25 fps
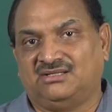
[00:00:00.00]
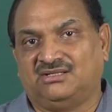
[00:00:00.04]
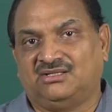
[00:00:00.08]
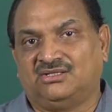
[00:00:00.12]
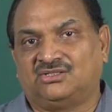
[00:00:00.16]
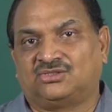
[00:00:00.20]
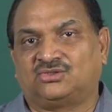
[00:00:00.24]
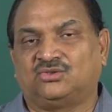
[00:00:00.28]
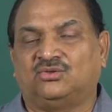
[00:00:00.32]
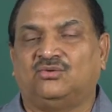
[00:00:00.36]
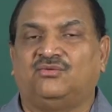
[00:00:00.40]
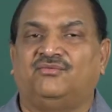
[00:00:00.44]

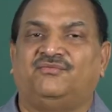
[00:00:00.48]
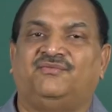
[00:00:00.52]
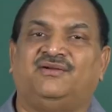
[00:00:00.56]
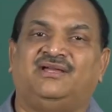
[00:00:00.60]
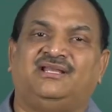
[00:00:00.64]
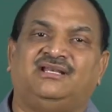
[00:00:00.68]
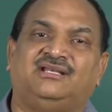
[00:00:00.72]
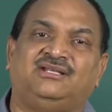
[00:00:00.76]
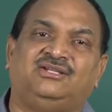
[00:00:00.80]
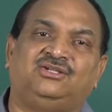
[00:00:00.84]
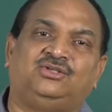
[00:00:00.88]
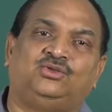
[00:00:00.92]
So
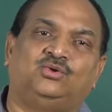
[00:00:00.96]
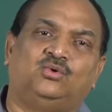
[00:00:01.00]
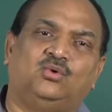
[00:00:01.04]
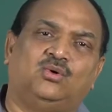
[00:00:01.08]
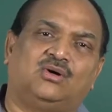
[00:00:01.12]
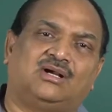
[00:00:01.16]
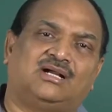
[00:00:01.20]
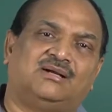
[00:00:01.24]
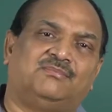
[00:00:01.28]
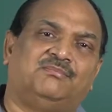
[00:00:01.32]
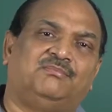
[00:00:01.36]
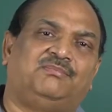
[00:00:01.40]
when you
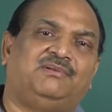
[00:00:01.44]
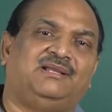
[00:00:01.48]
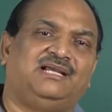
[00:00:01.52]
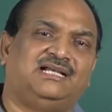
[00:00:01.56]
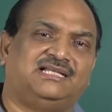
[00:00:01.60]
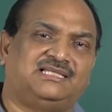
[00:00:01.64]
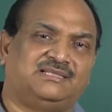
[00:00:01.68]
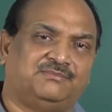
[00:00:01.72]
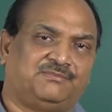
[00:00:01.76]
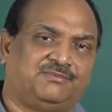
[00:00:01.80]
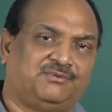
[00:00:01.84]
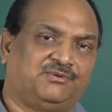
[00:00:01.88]

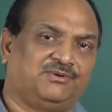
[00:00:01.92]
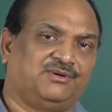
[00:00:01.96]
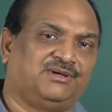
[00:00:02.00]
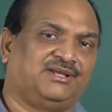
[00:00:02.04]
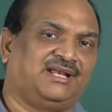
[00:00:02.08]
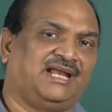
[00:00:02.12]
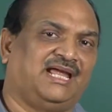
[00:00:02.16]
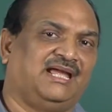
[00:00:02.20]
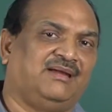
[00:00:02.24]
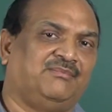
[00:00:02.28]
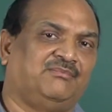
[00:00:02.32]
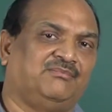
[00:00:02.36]
complete the
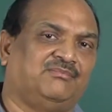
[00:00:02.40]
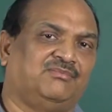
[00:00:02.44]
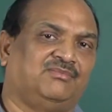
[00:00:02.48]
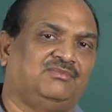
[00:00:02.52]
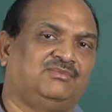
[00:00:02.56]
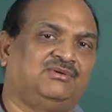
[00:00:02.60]
program,